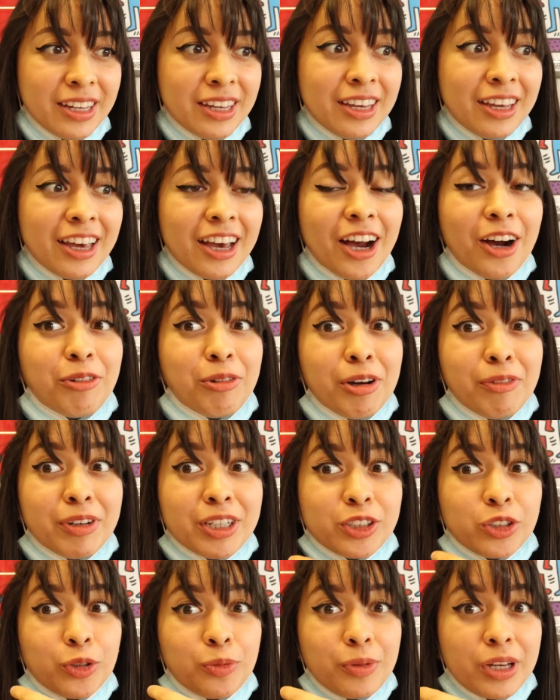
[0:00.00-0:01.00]

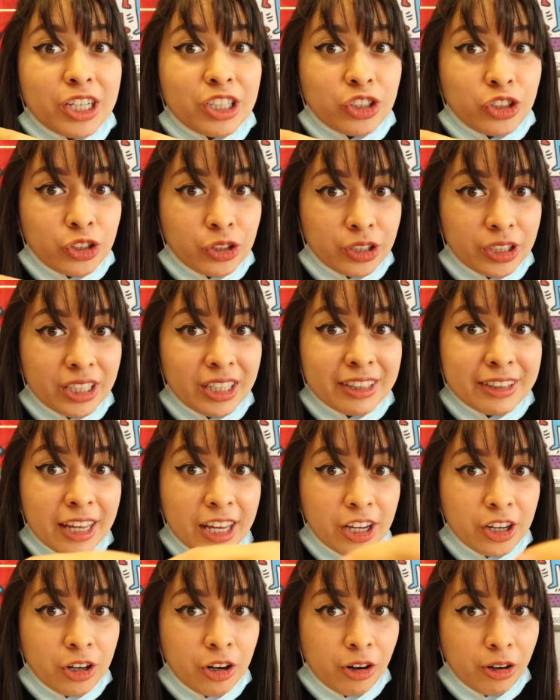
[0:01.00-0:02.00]
However, to make sure,
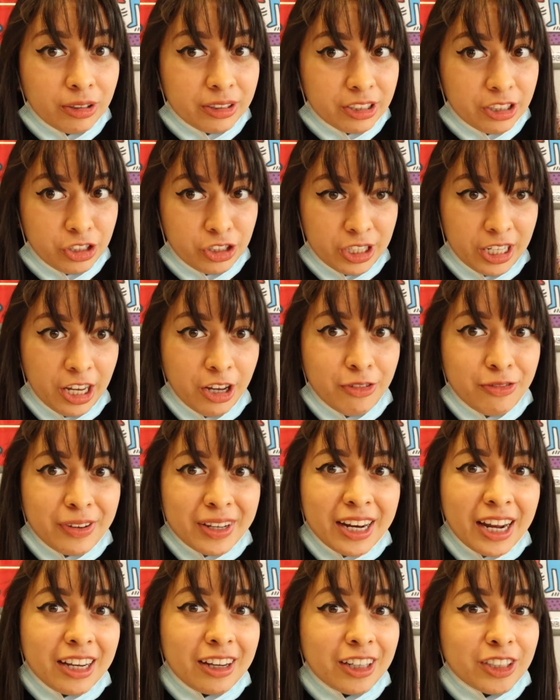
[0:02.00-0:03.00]
they called the chef,
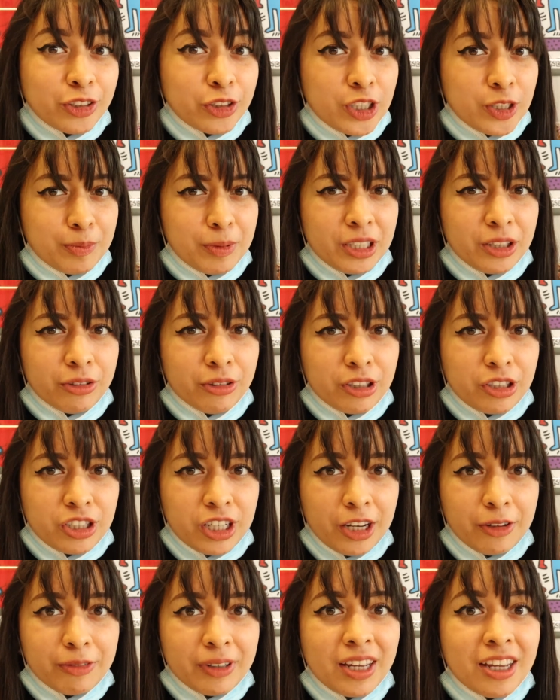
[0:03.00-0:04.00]
and I got to speak to the
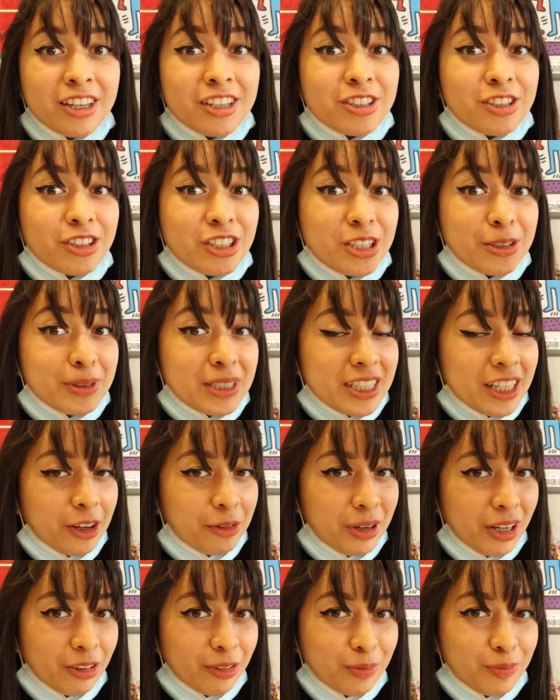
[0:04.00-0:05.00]
chef. So she was
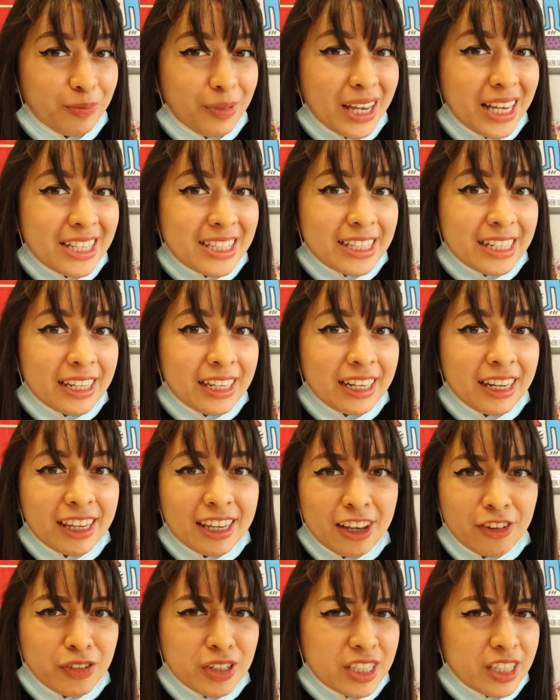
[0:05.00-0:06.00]
like, well,
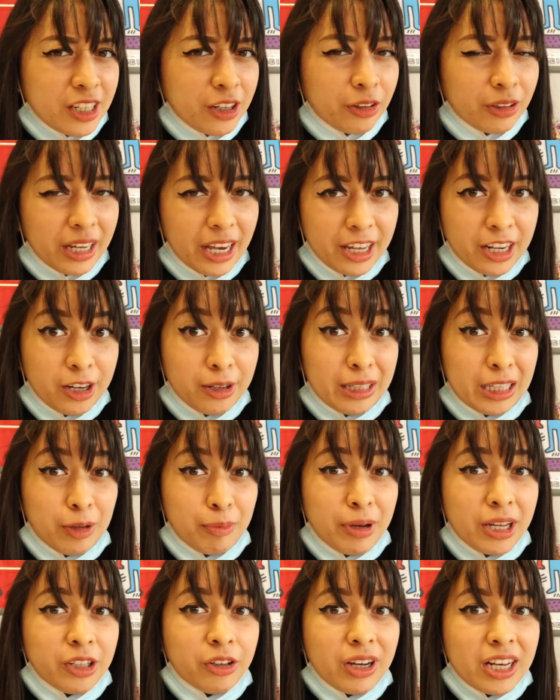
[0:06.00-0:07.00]
basically every single item in
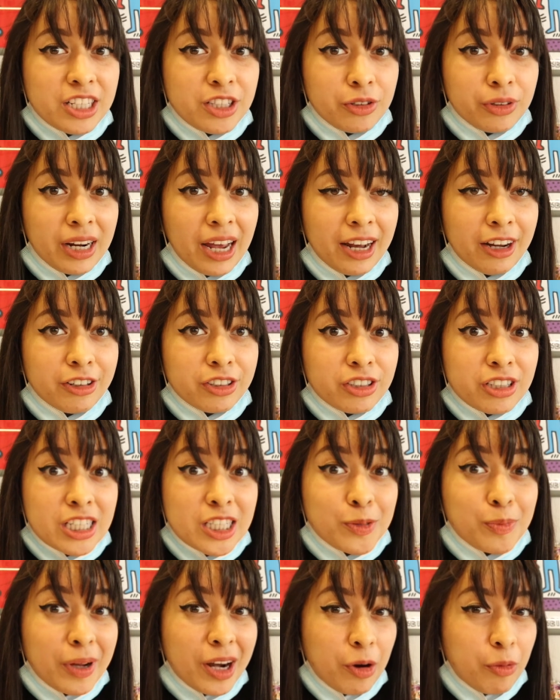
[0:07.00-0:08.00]
the menu has your
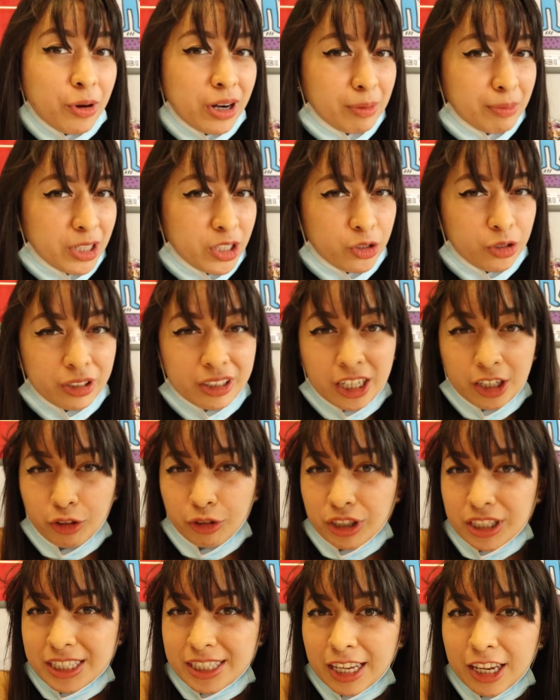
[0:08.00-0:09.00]
allergens, but I want to make sure that
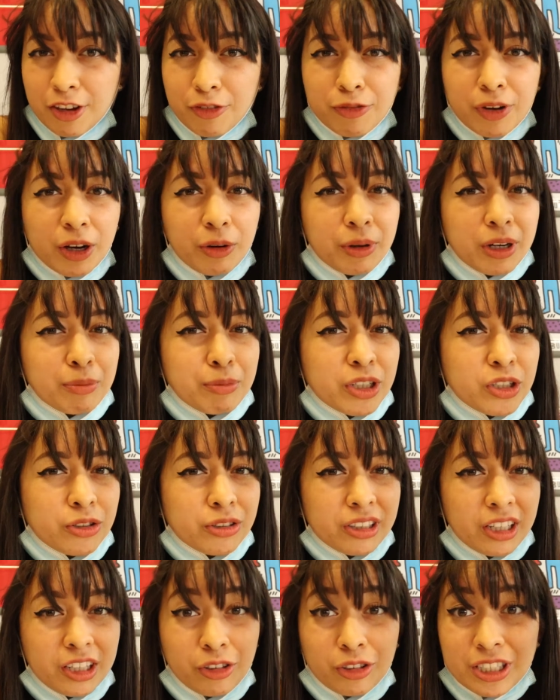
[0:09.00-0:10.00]
you're safe, I want to make
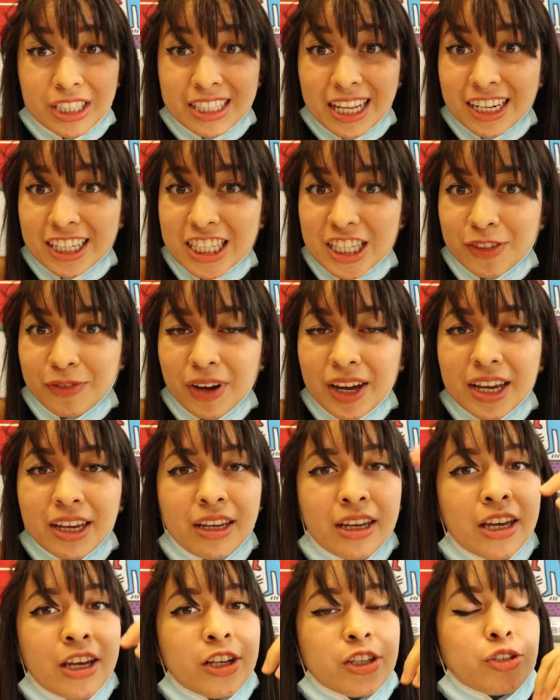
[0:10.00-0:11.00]
sure that you're satisfied,
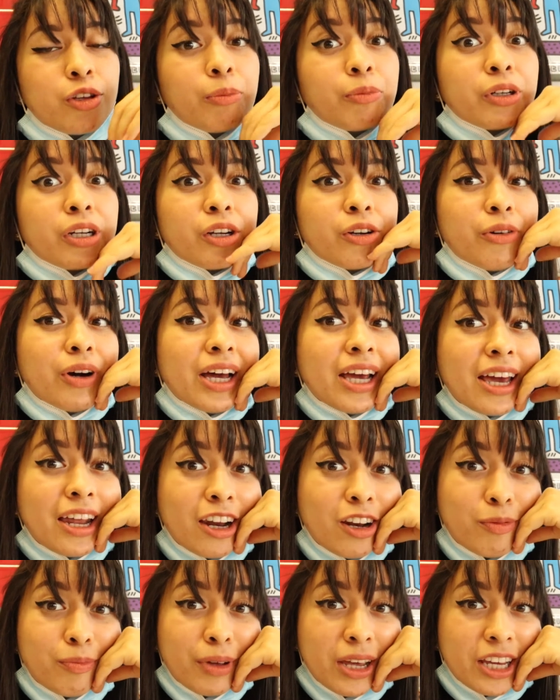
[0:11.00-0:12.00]
so I'm going to go
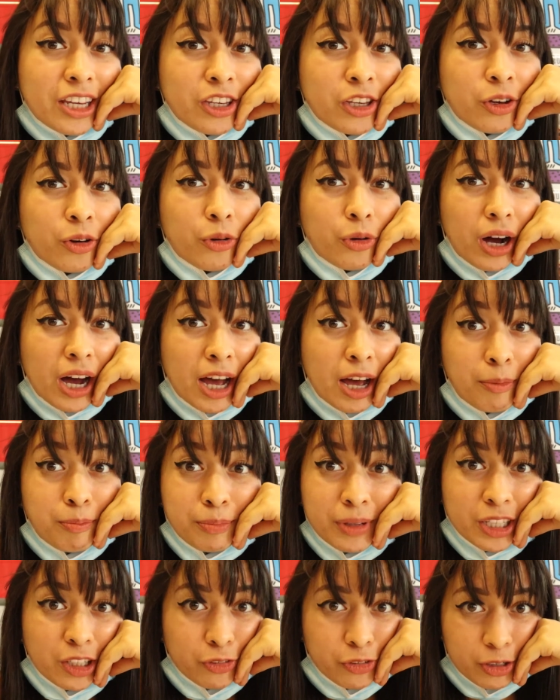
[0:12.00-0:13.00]
ahead and make you a
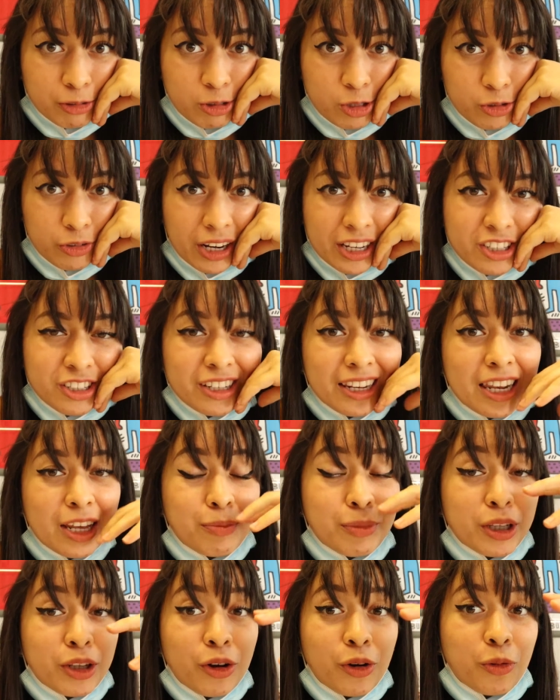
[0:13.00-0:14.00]
meal from scratch and
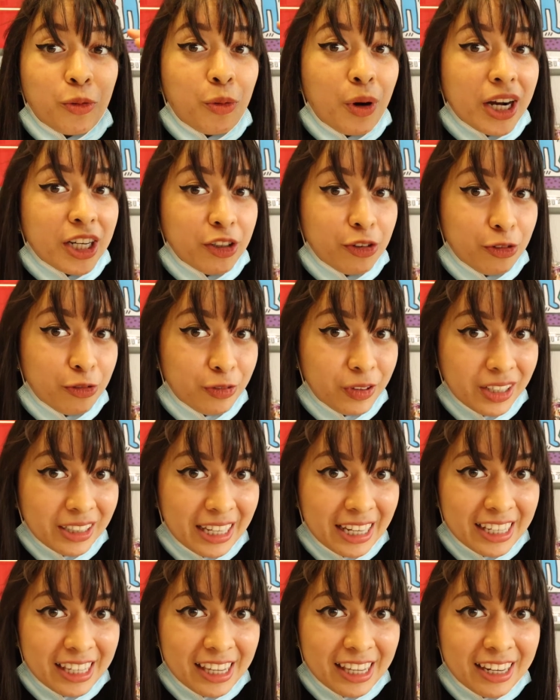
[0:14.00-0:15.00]
let me know what you feel
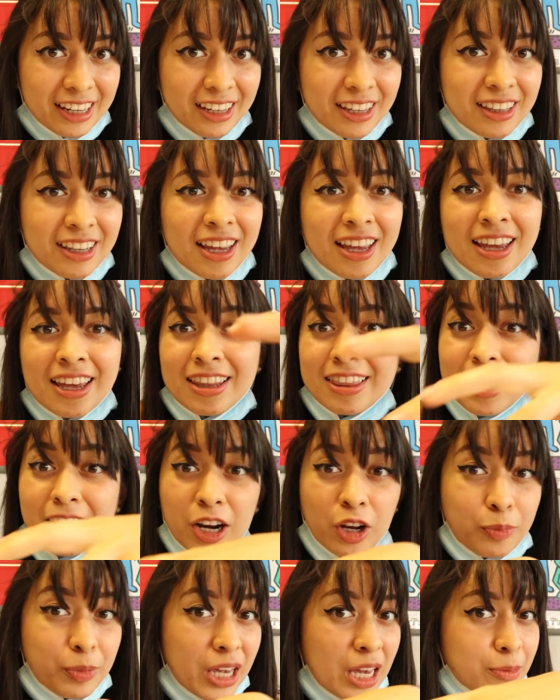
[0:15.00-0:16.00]
like eating.
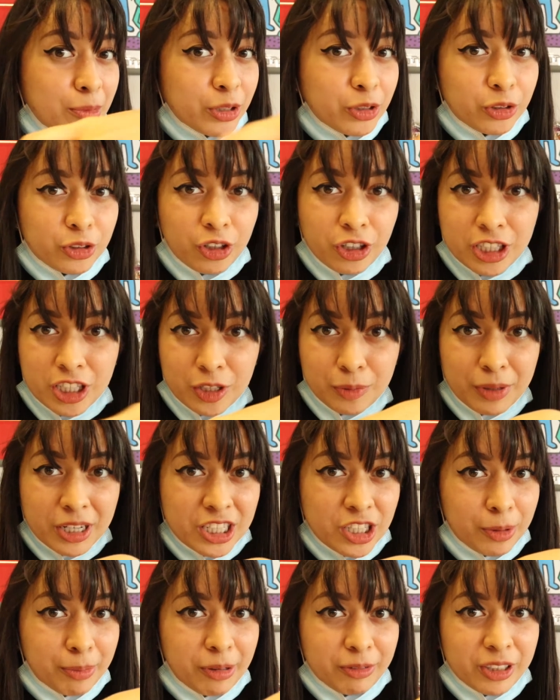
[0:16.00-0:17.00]
Then I'll be able to
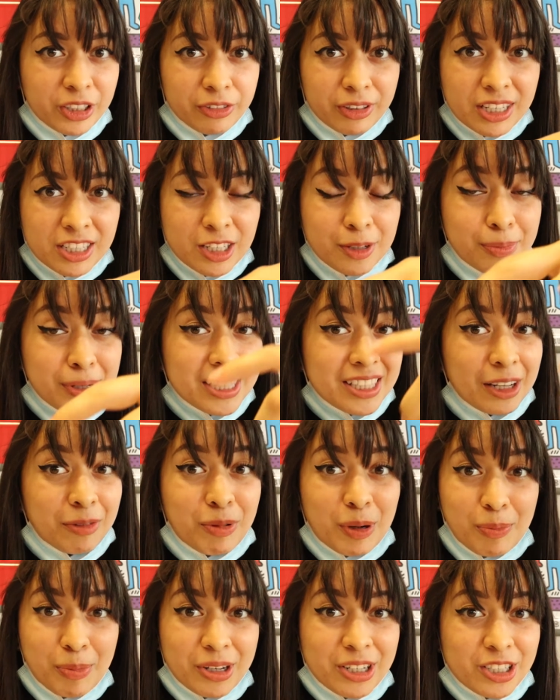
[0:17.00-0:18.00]
customize some of the recipes
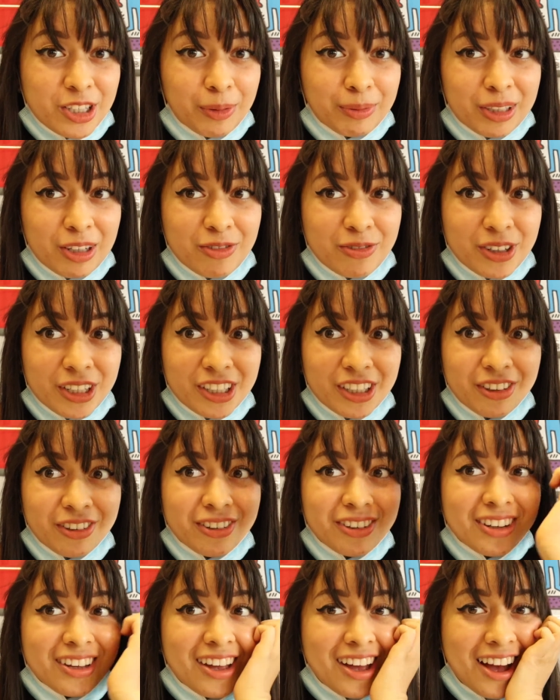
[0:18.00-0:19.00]
and prepare something for you.
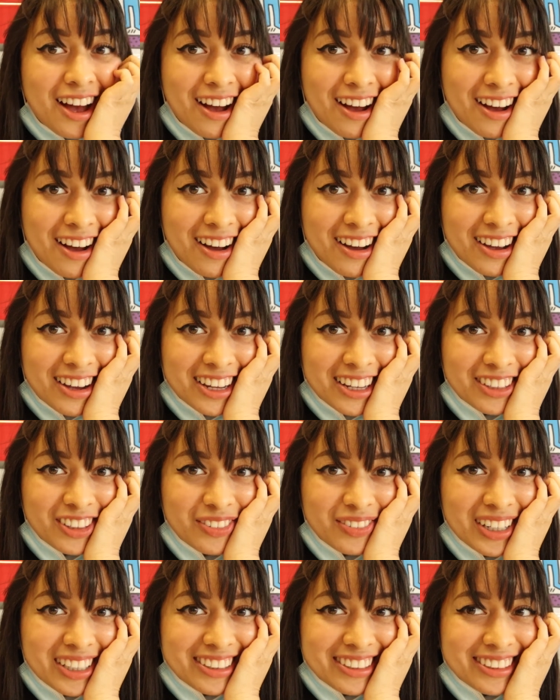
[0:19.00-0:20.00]
Can
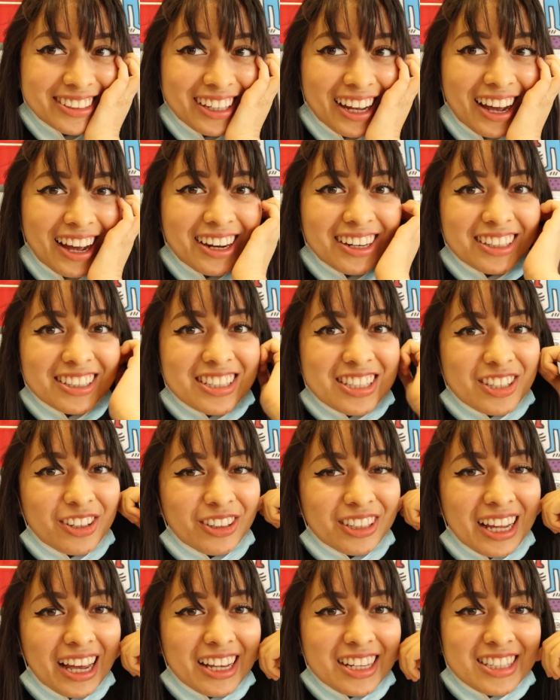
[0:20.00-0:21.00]
you imagine that? It's
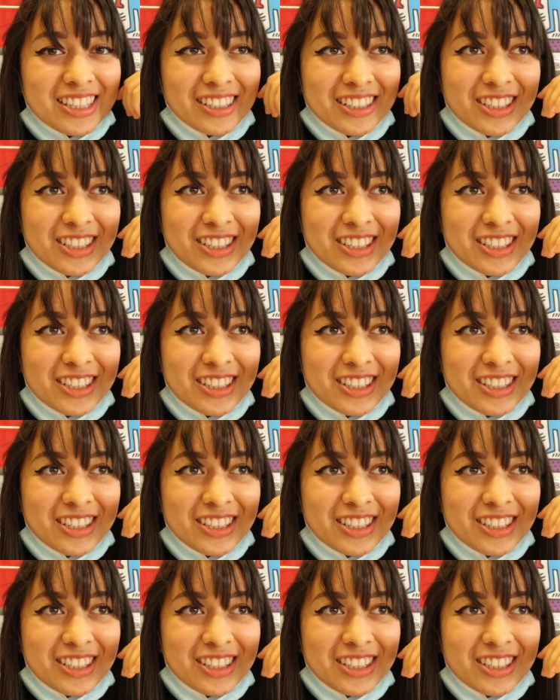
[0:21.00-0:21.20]
so nice.